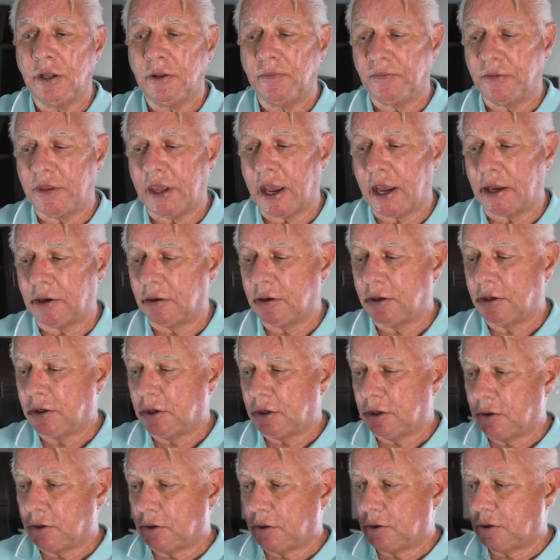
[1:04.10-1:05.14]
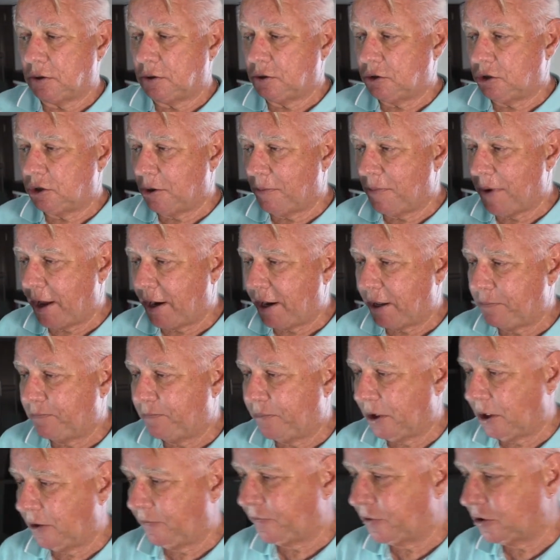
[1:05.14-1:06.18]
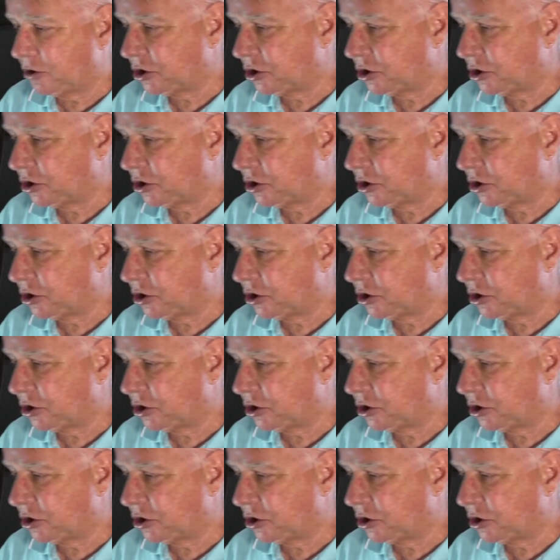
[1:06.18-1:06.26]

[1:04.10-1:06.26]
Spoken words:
that Dometic built for